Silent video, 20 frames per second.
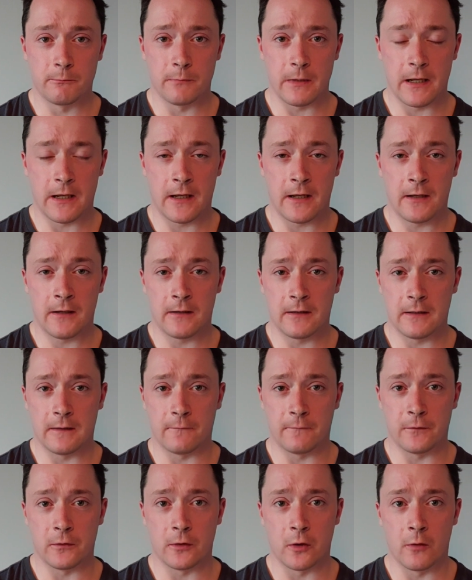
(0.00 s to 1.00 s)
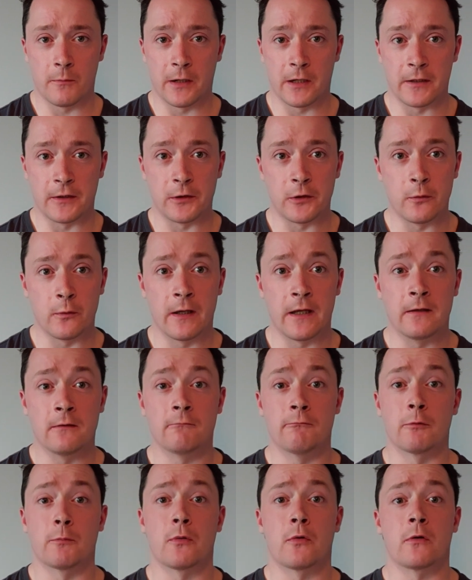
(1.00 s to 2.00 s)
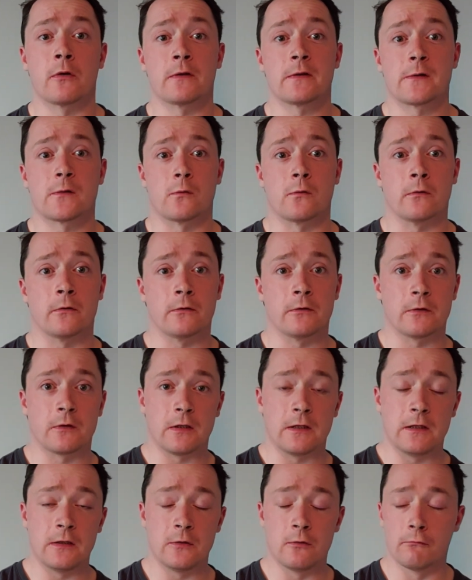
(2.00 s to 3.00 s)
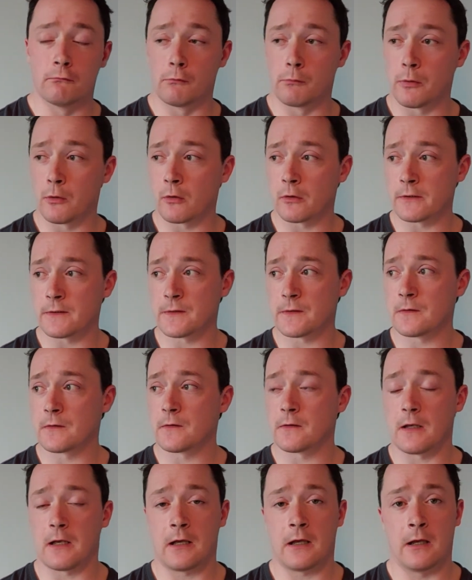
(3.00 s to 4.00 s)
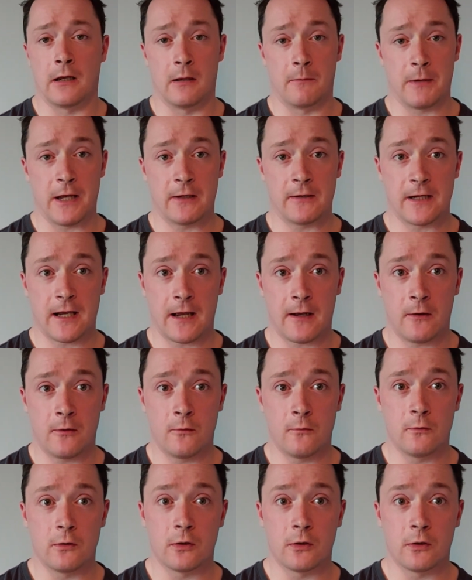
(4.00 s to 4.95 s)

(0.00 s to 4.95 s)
If you go by UN reports or the EU reports about how